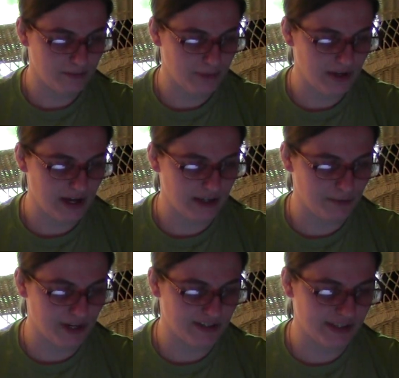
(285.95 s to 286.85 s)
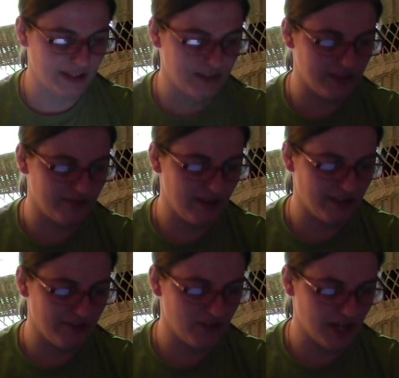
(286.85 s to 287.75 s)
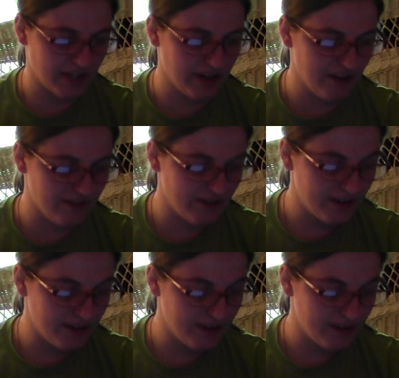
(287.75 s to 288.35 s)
But yeah, he's basically the defensive Jackknife.